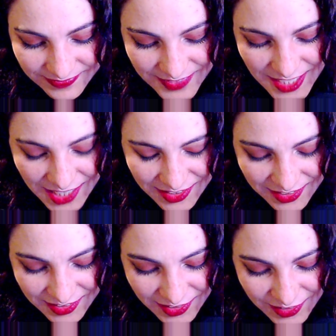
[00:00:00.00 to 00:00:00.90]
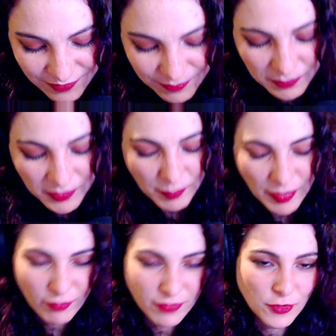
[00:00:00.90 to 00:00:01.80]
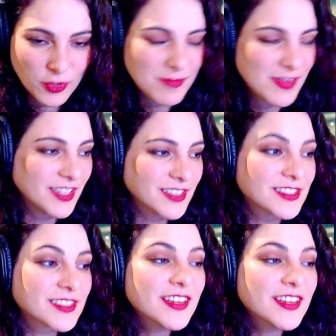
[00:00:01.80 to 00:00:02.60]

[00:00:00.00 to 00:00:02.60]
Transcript: Technically in about 40 minutes.